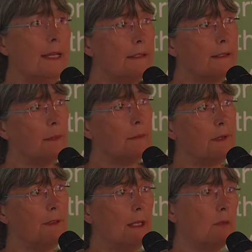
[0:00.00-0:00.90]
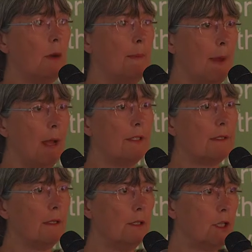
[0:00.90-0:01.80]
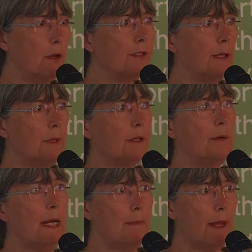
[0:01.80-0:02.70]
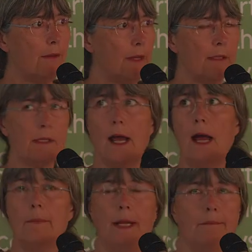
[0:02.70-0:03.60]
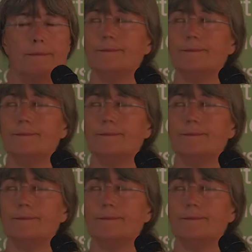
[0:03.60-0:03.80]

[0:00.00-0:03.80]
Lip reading: these are some of the things we're up against. I'm just going to show some of the really bad things that are happening.